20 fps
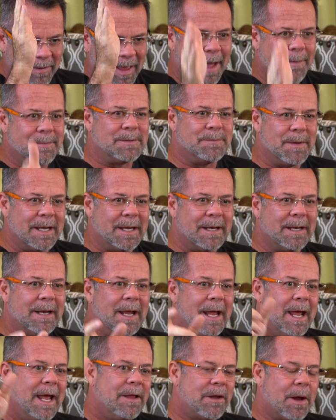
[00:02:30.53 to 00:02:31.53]
labs mean and
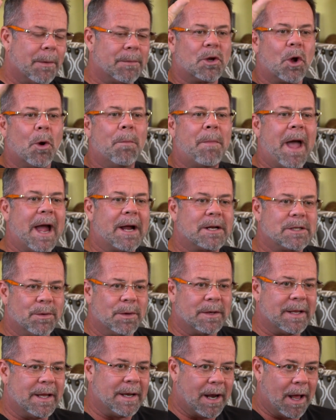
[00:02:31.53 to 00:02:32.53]
they able to go back to
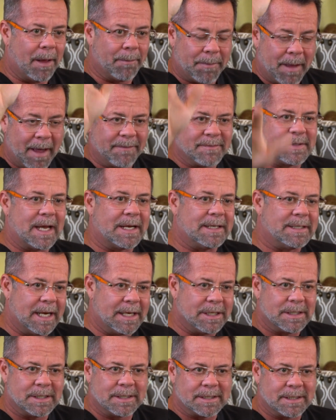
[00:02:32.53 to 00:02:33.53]
it. And then I'll have
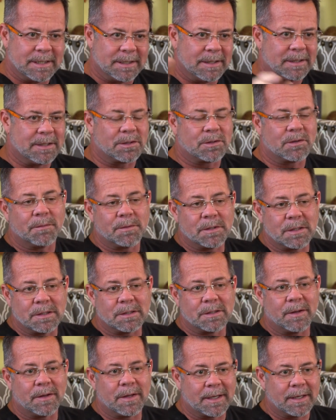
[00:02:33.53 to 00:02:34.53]
citations in the description
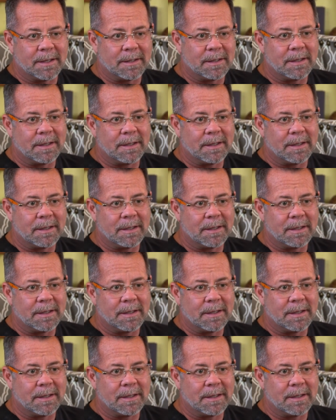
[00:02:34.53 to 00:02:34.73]
so they can.